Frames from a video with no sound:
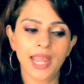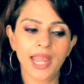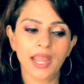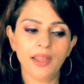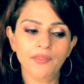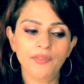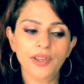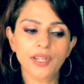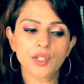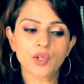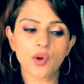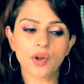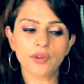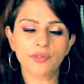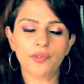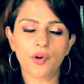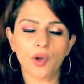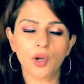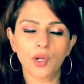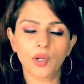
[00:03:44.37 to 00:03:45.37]
if we don't
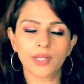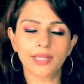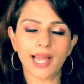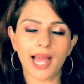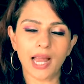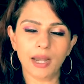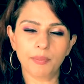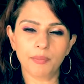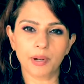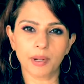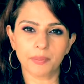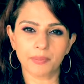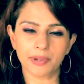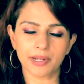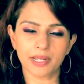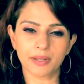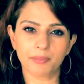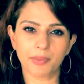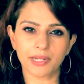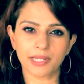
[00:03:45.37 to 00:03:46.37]
follow that
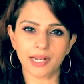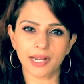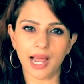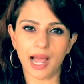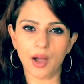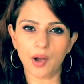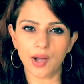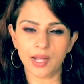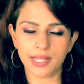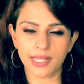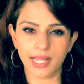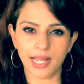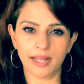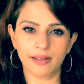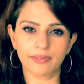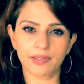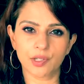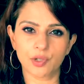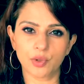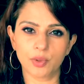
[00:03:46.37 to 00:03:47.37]
purpose but allow
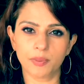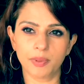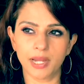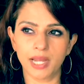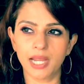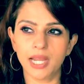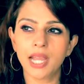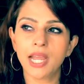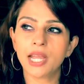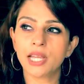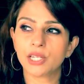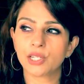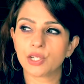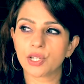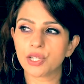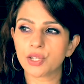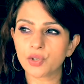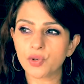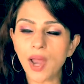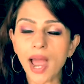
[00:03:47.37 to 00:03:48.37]
ourselves to be
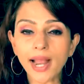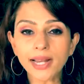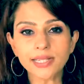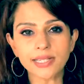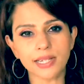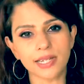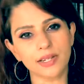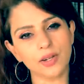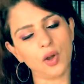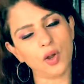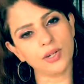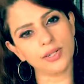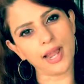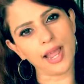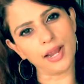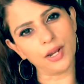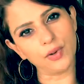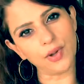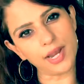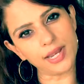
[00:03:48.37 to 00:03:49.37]
distracted or
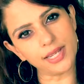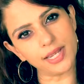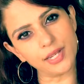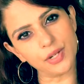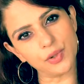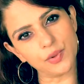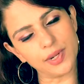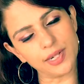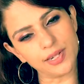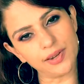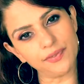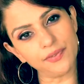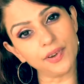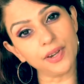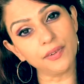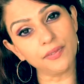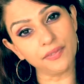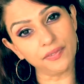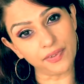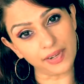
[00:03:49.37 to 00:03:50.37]
digress into a
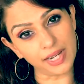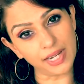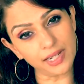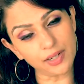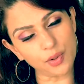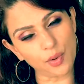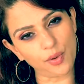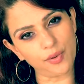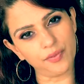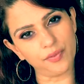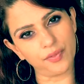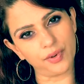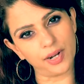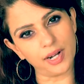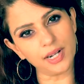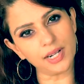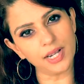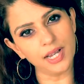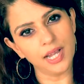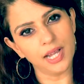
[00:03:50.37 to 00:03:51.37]
different field of
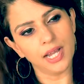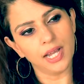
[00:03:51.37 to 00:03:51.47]
work,